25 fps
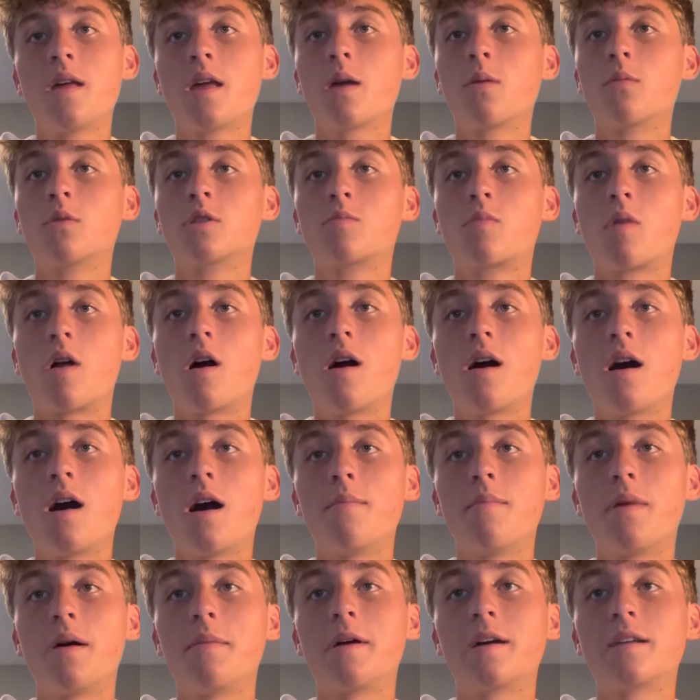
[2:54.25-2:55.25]
It was brought on
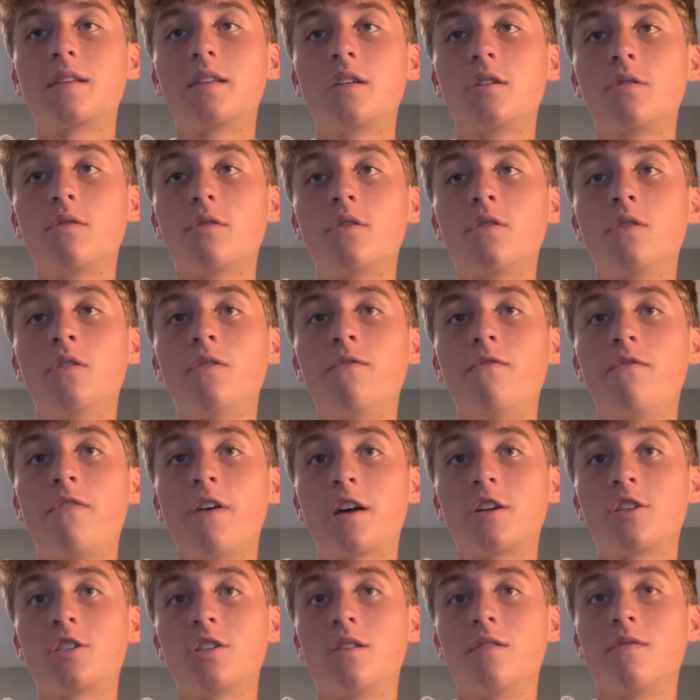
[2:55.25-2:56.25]
by bacterial
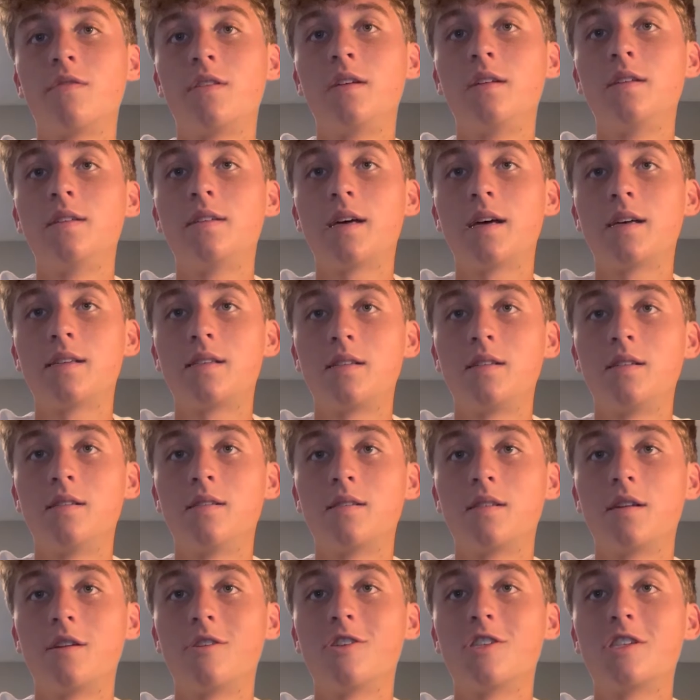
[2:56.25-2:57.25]
infection of the intestines
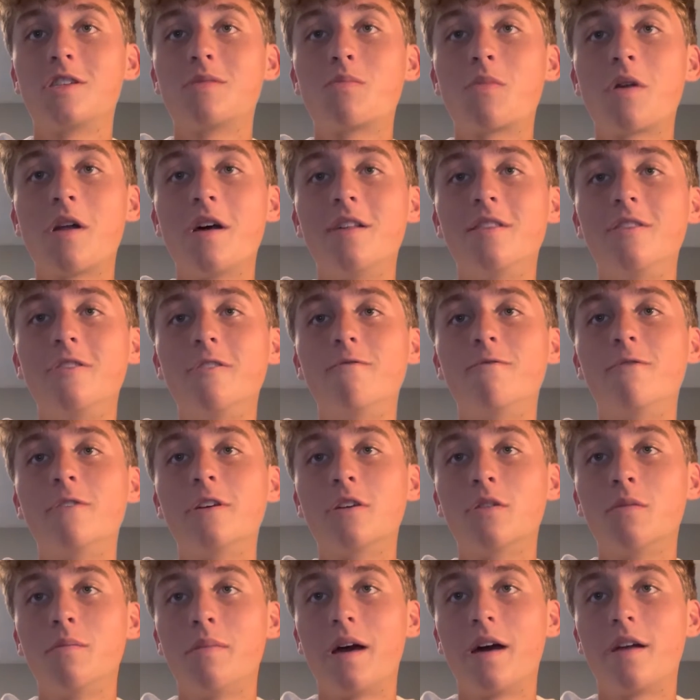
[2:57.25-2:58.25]
that is spread through
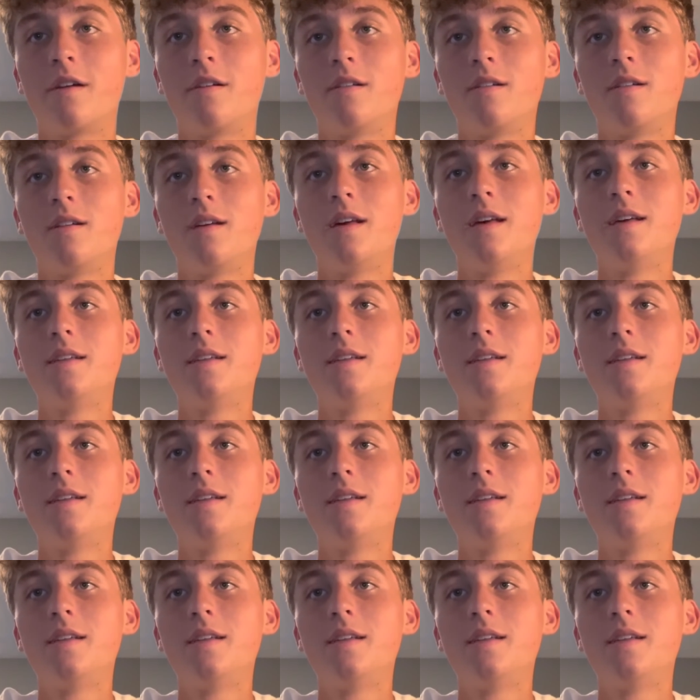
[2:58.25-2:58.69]
fecal matter,